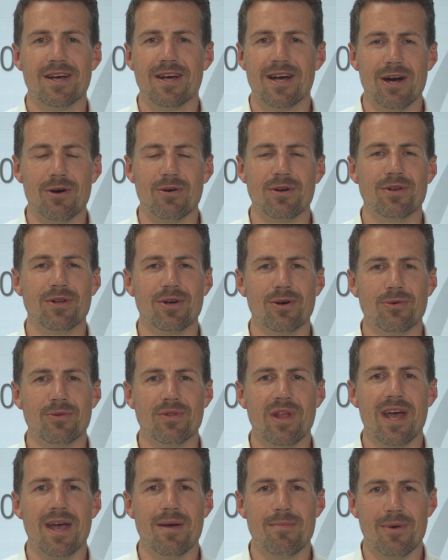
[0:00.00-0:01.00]
our known
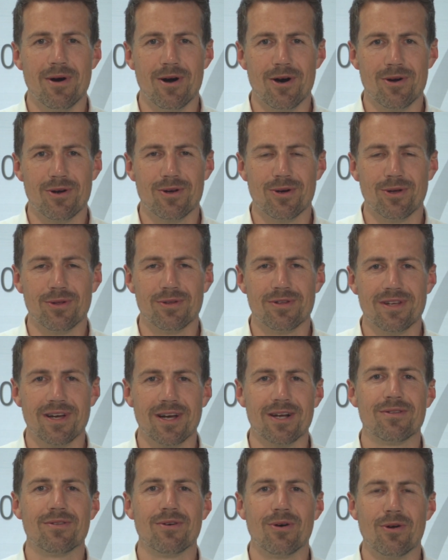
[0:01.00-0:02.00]
MR
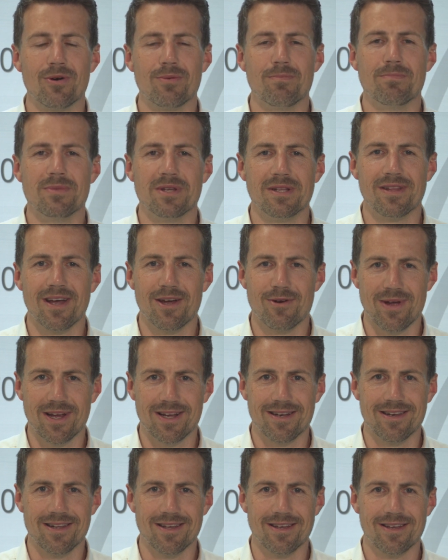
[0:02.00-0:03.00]
contact, or me
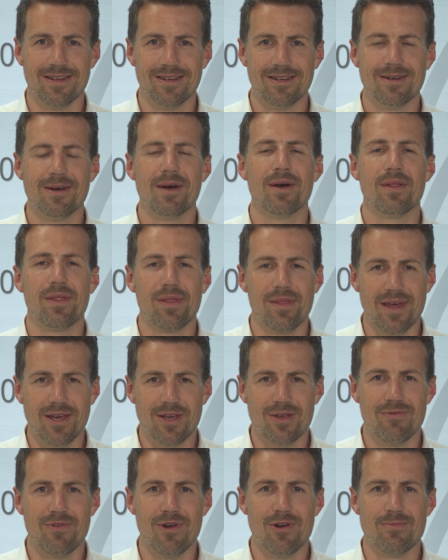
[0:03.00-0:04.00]
directly. Thank
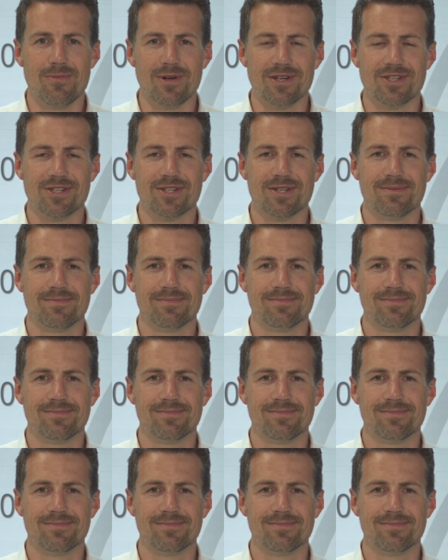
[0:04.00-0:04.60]
you very much.